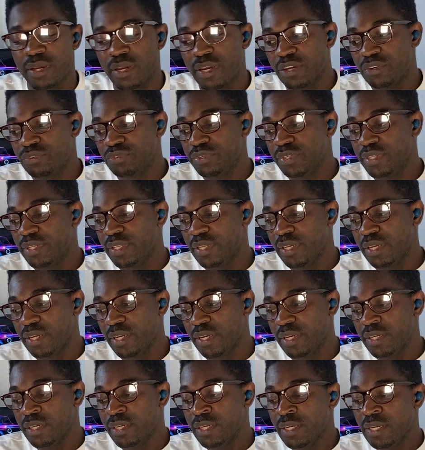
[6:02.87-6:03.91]
every day,
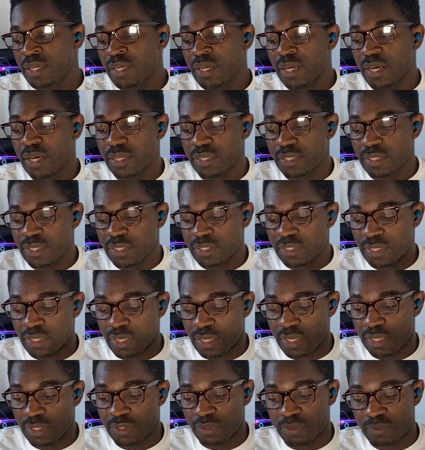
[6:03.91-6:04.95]
and then in the
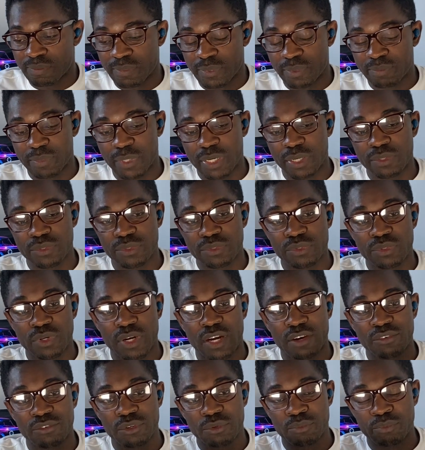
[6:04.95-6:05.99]
end of the month you
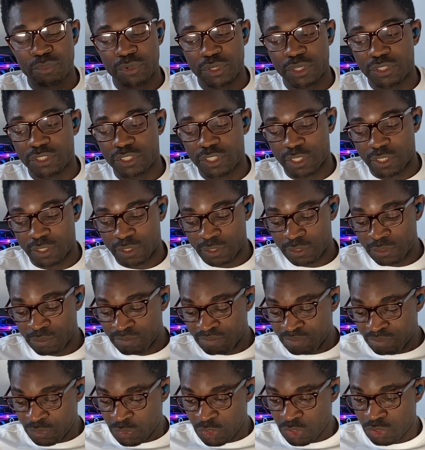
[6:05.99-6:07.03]
have your paycheck.
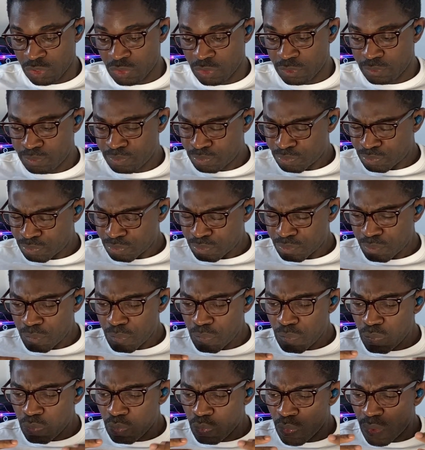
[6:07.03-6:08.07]
So
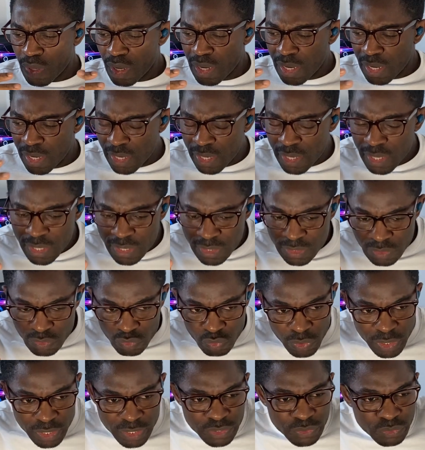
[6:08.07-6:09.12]
in
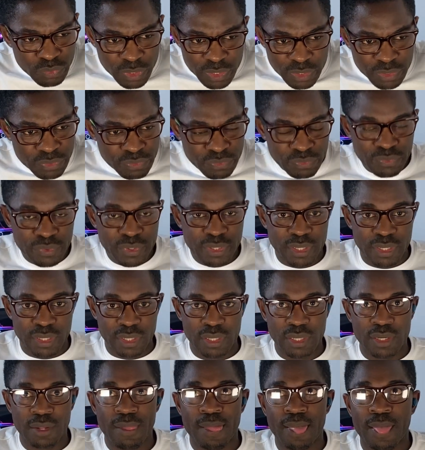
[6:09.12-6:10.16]
2023,
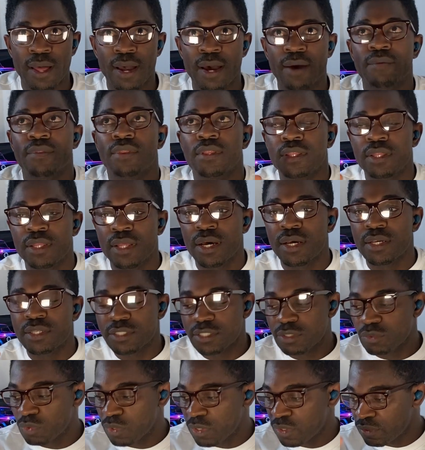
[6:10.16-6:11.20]
that's
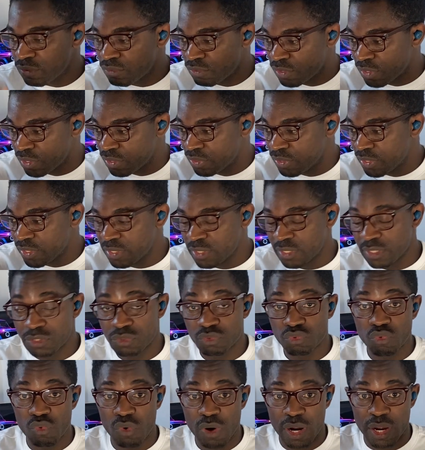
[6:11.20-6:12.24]
one of the reasons
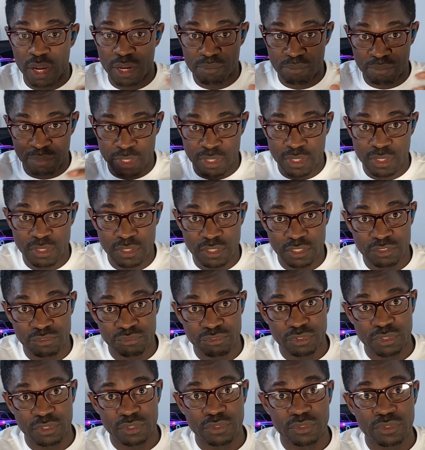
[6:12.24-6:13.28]
why I'm making this
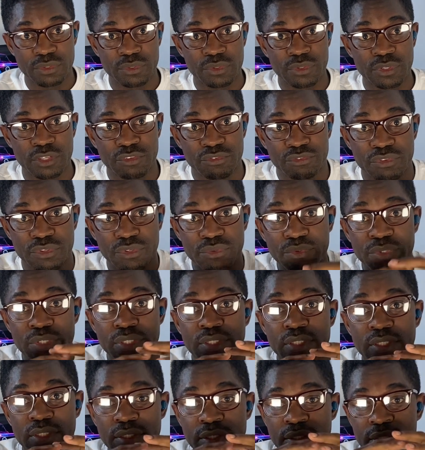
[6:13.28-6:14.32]
video. If it
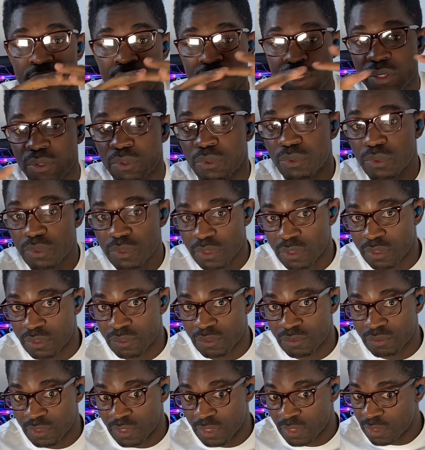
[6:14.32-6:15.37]
reaches a whole lot
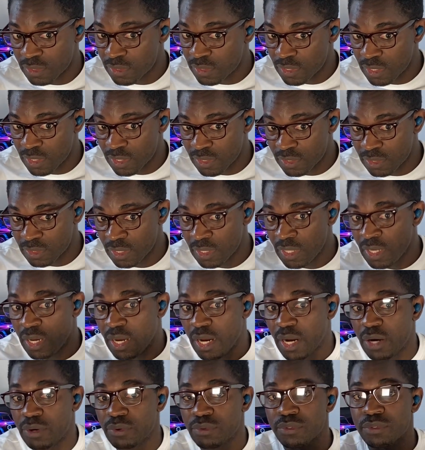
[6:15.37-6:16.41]
of audience,
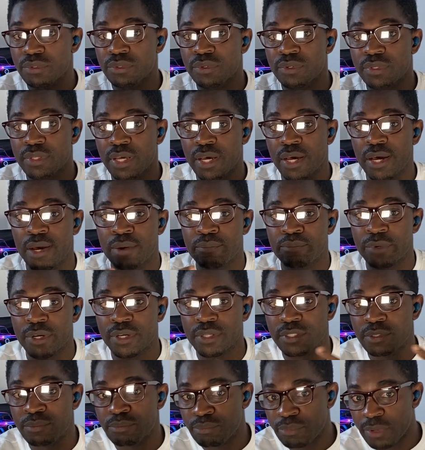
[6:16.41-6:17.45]
I'll know that I'm
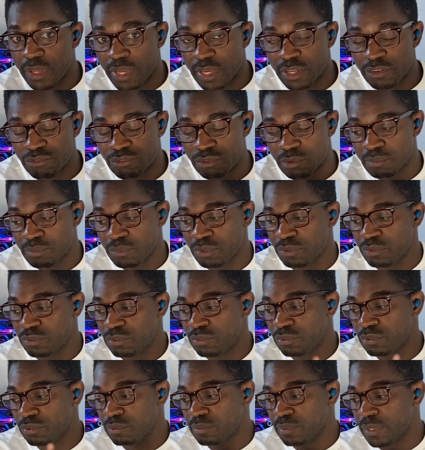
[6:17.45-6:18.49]
getting paid from
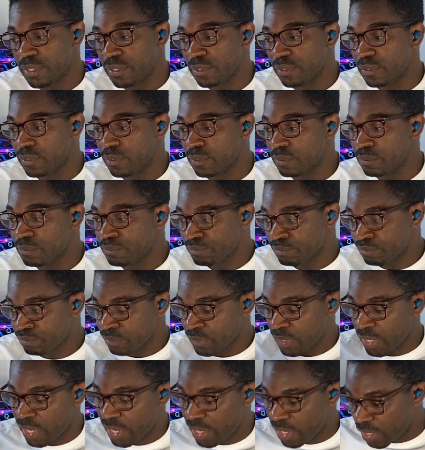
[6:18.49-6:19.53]
YouTube, and
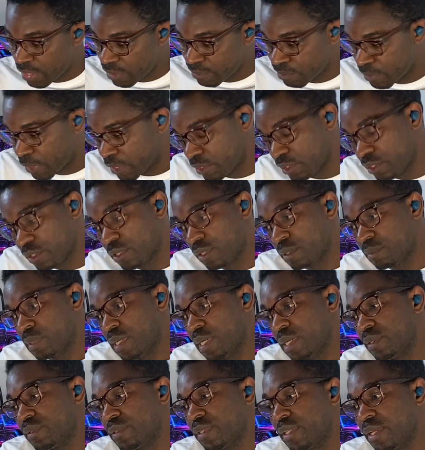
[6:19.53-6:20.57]
I have my job
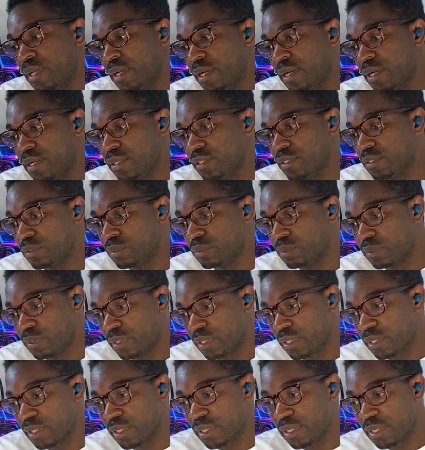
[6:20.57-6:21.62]
out there to
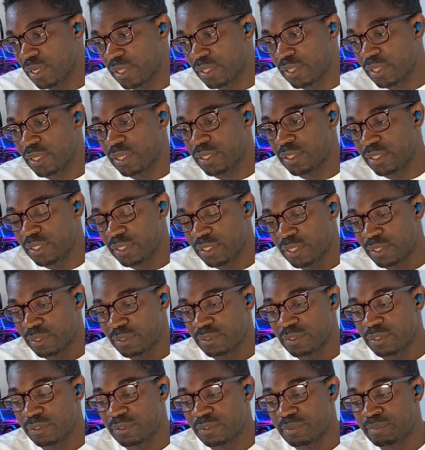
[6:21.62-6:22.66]
work, and then in the
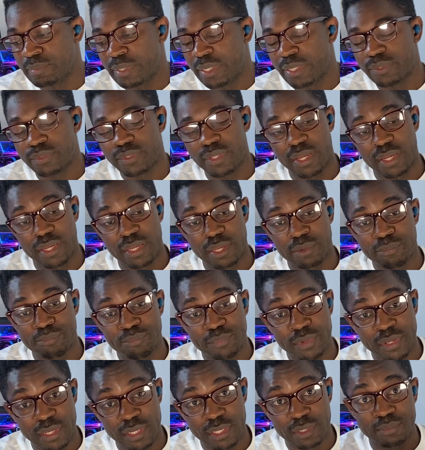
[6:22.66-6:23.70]
end of the month I get
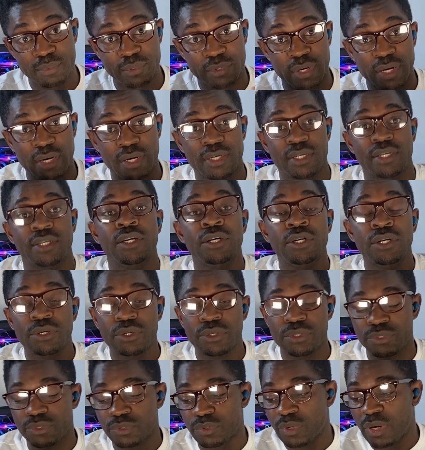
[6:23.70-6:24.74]
paid. But I
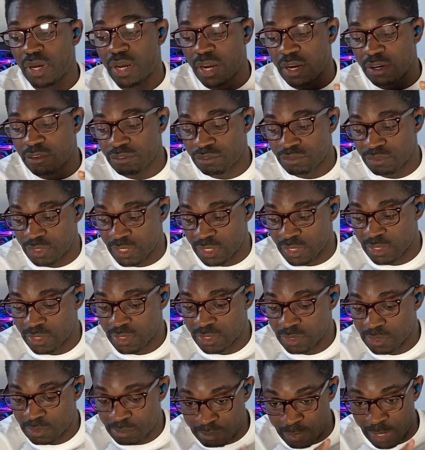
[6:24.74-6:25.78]
also have
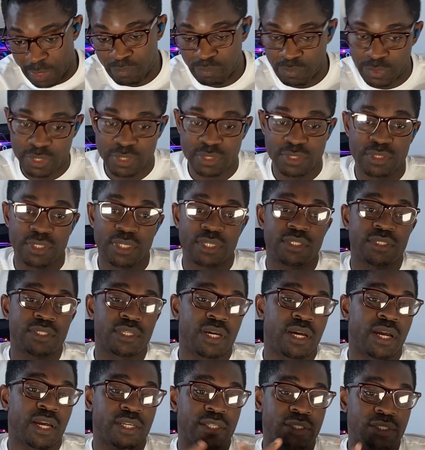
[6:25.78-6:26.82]
this my business that
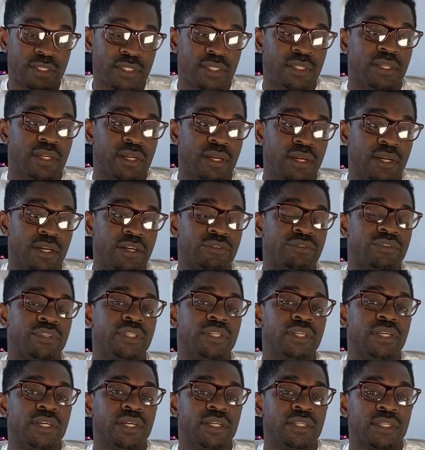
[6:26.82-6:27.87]
I sit here every
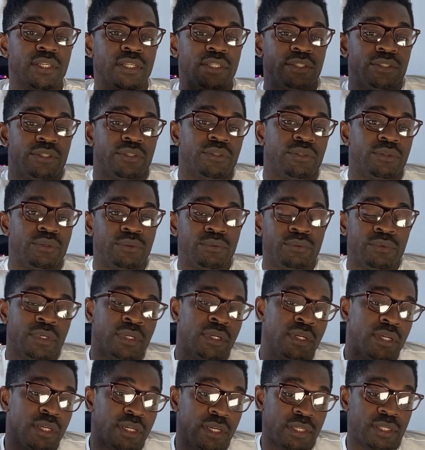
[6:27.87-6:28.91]
day, and then
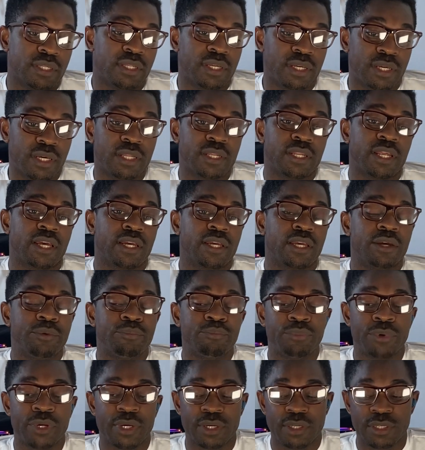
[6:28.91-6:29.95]
in the end I get
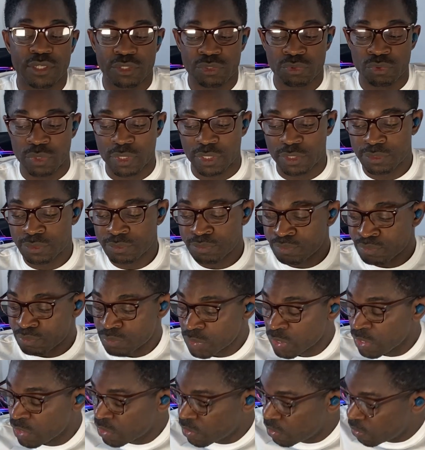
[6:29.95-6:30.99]
paid as well.
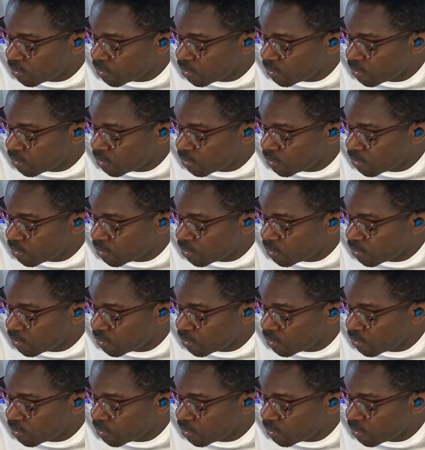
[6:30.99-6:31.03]
So